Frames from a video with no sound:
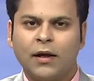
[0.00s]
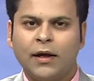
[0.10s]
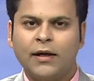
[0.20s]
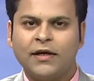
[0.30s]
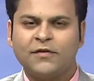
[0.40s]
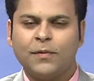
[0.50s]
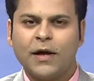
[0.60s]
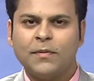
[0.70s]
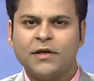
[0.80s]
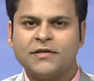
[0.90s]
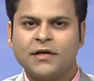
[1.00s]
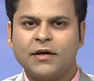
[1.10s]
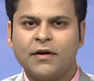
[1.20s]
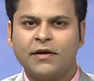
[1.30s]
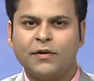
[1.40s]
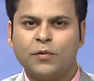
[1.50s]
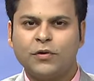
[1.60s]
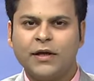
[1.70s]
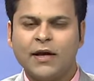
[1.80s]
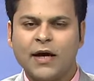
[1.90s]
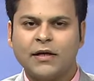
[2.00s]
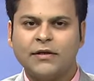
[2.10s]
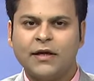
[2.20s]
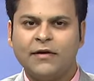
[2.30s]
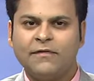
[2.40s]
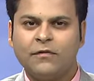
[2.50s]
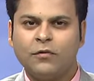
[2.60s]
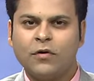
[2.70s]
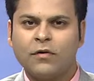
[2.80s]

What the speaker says: India's Prime Minister Narendra Modi had a telephone